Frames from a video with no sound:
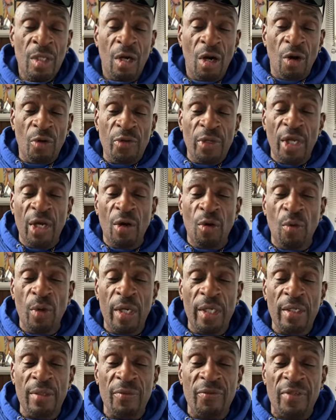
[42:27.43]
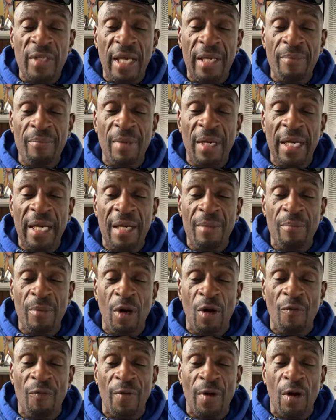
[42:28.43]
O'Neal Williams say, man,
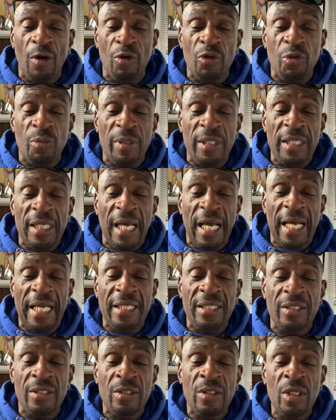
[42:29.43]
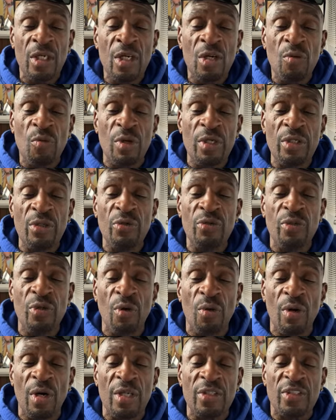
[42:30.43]
mofos be hating when you
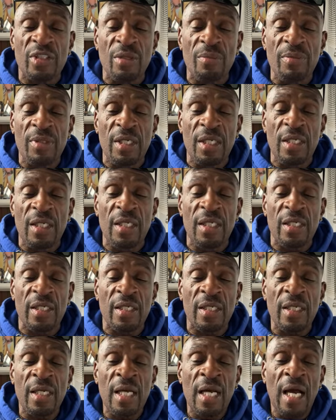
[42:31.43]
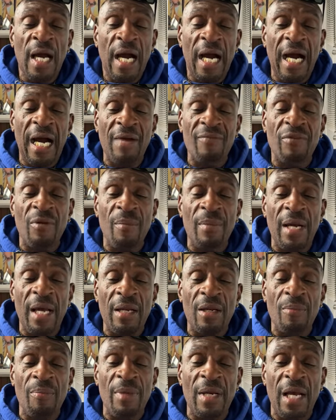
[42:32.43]
doing some good. I'm from
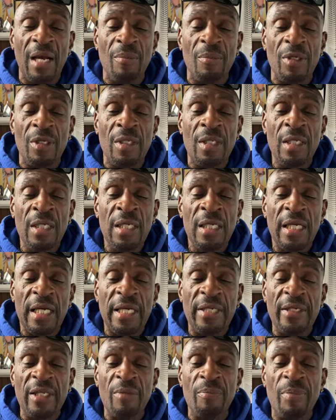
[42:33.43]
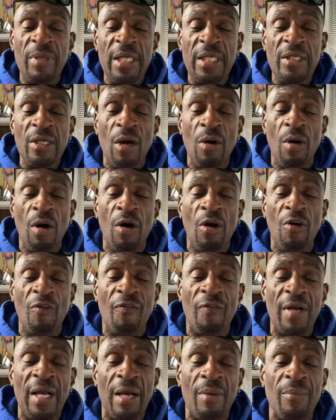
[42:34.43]
Alabama, and it be your own
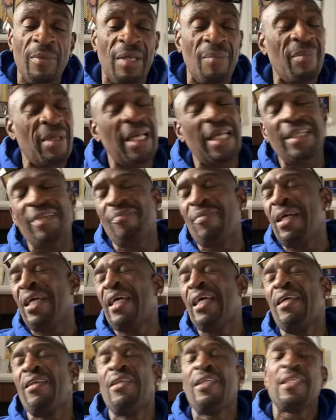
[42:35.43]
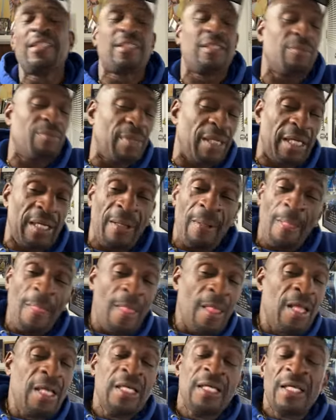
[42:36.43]
family. Man, listen, man.
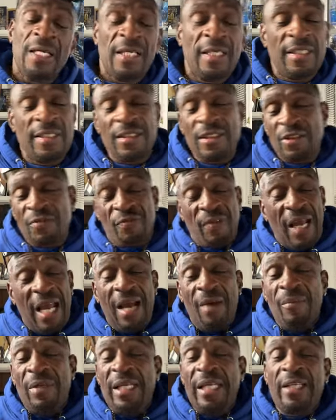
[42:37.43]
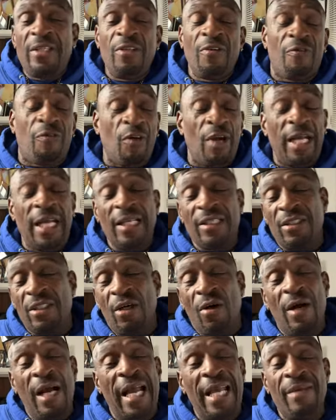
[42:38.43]
Family and your friends
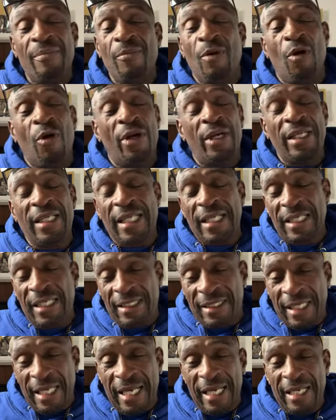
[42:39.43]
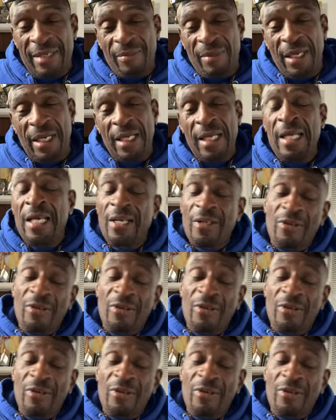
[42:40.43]
gonna hate more than anything, man.